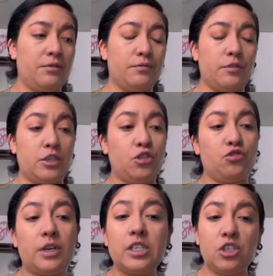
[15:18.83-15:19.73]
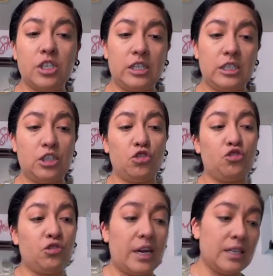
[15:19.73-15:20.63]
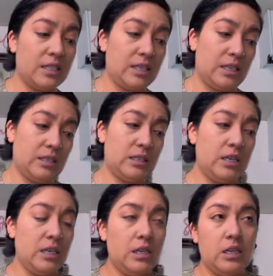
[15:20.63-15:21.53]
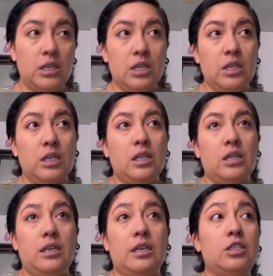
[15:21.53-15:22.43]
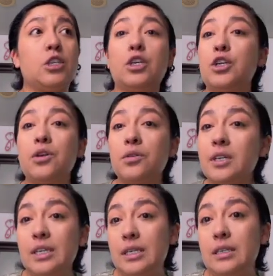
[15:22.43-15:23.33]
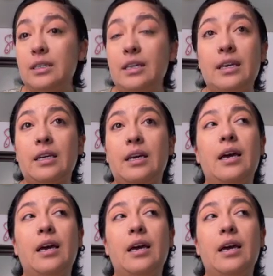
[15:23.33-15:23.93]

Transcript: frustration and stress and insecurity. Like,